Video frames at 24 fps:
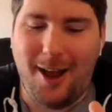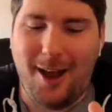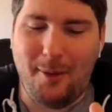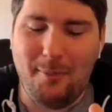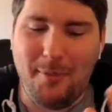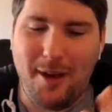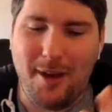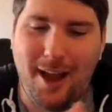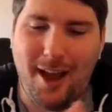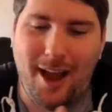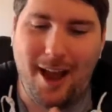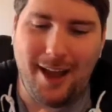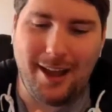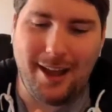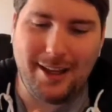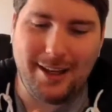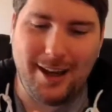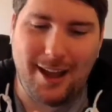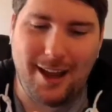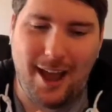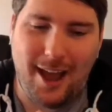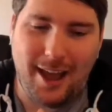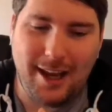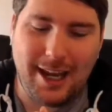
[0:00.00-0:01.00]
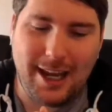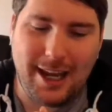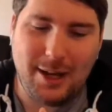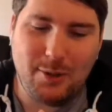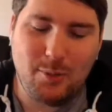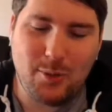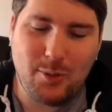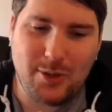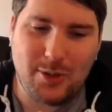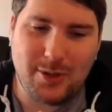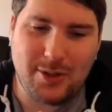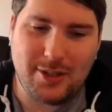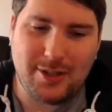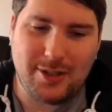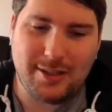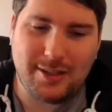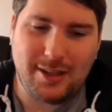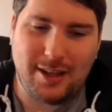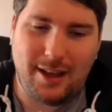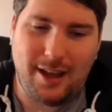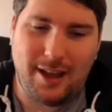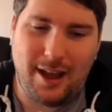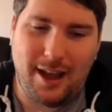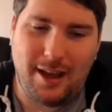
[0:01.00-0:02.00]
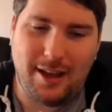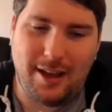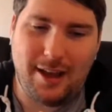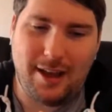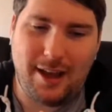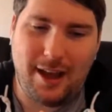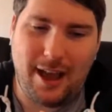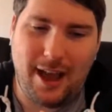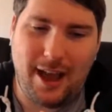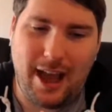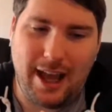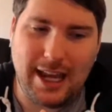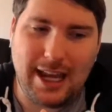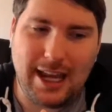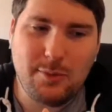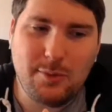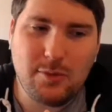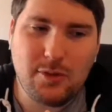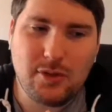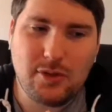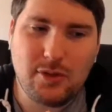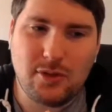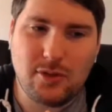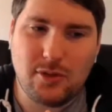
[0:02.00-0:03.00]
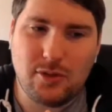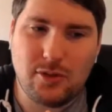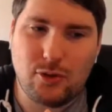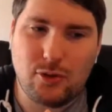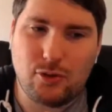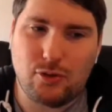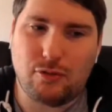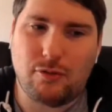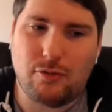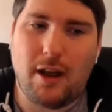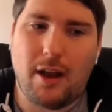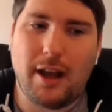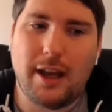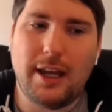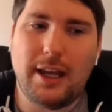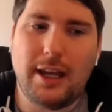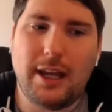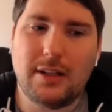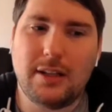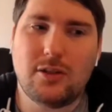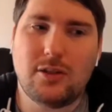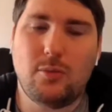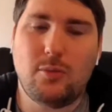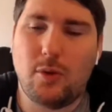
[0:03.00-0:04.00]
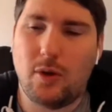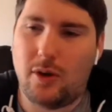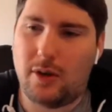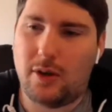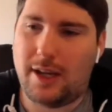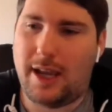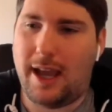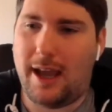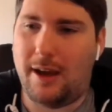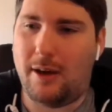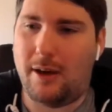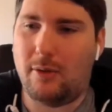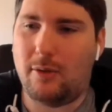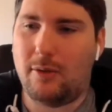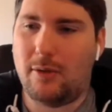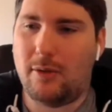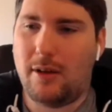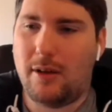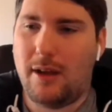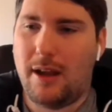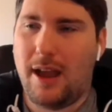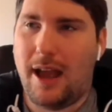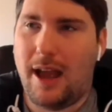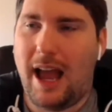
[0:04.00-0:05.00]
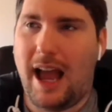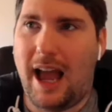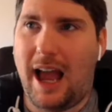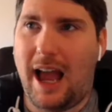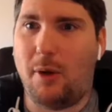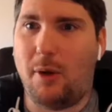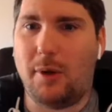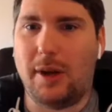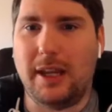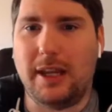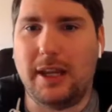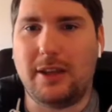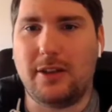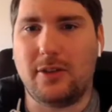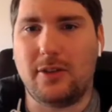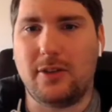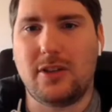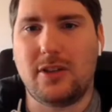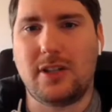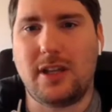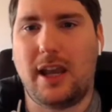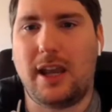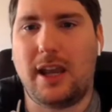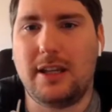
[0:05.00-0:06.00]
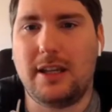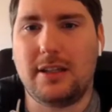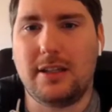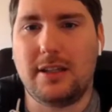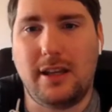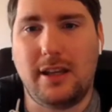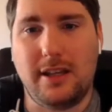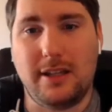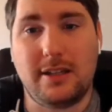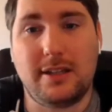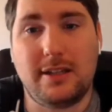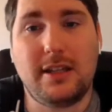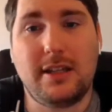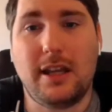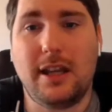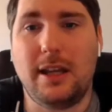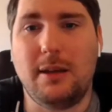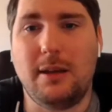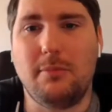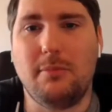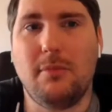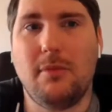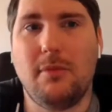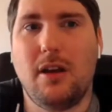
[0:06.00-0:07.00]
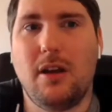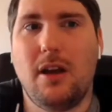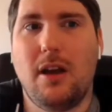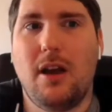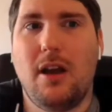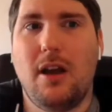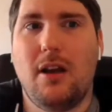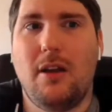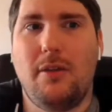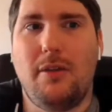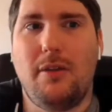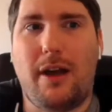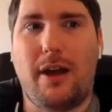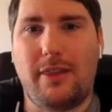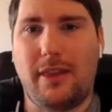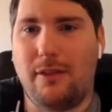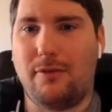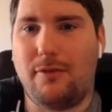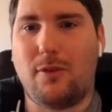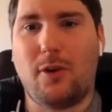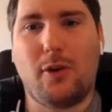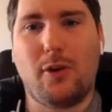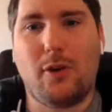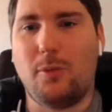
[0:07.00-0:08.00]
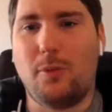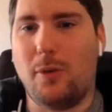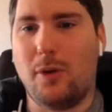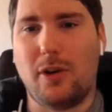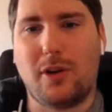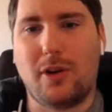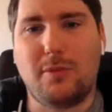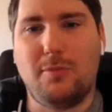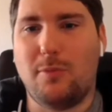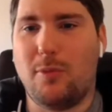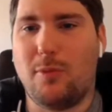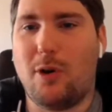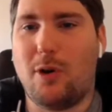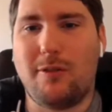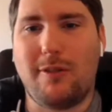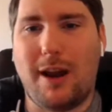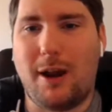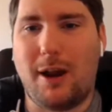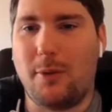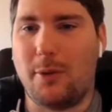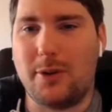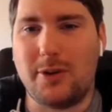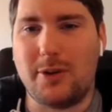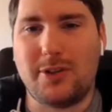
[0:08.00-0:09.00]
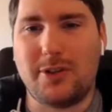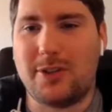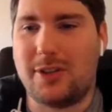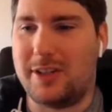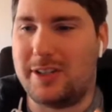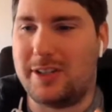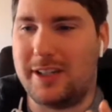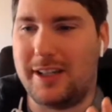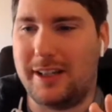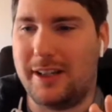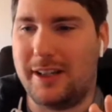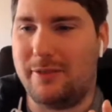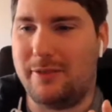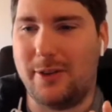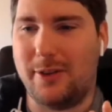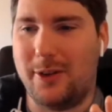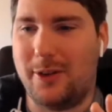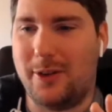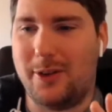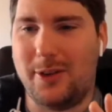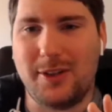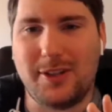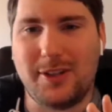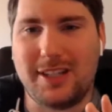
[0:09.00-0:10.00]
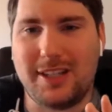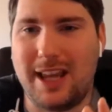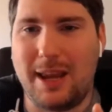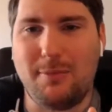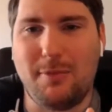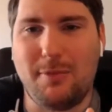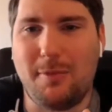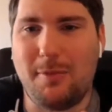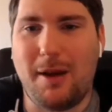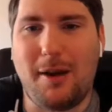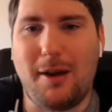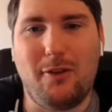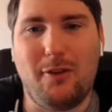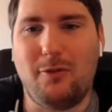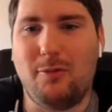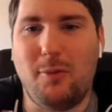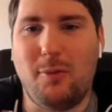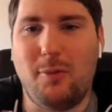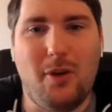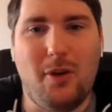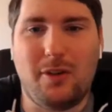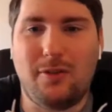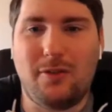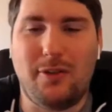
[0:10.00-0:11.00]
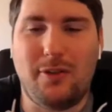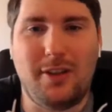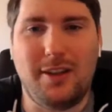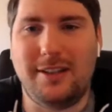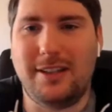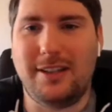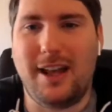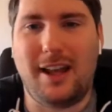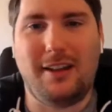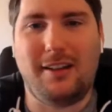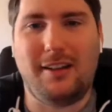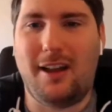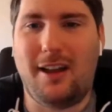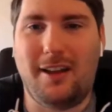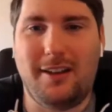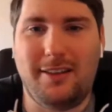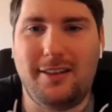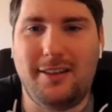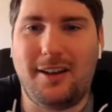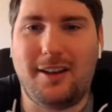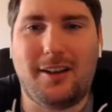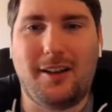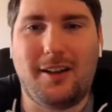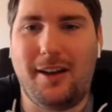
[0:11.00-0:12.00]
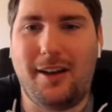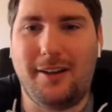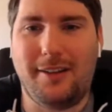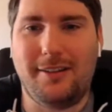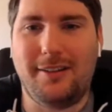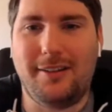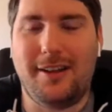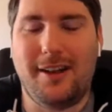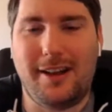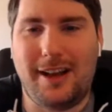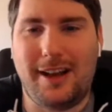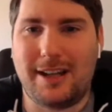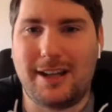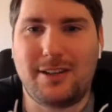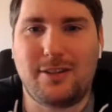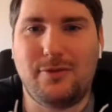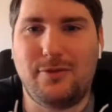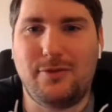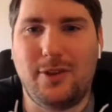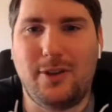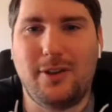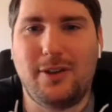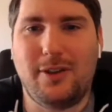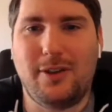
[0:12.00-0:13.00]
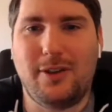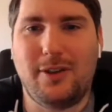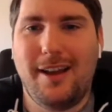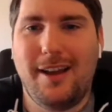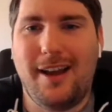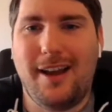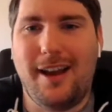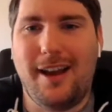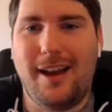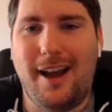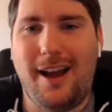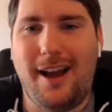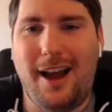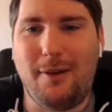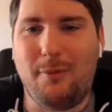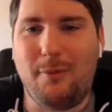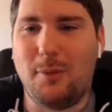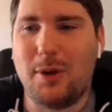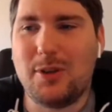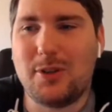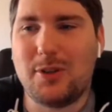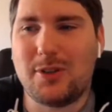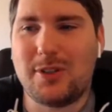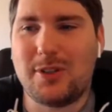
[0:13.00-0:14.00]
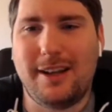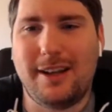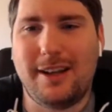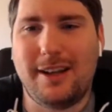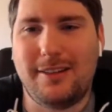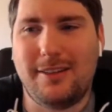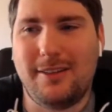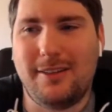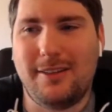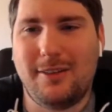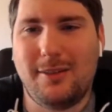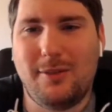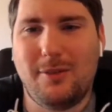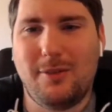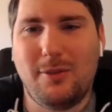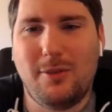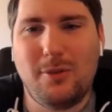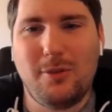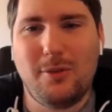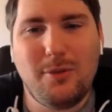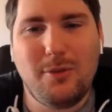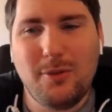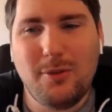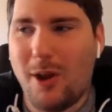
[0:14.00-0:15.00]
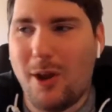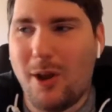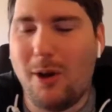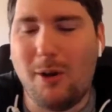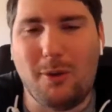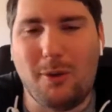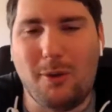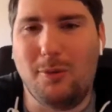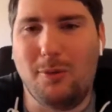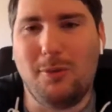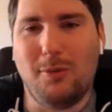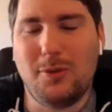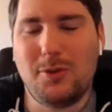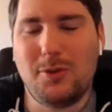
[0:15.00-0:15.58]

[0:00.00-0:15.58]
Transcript: um, and and he was uh, and he was trying to work out how he could say to his team that they've got to work more hours to deliver the same amount of work for the deadline the client had asked for. And we just said, no,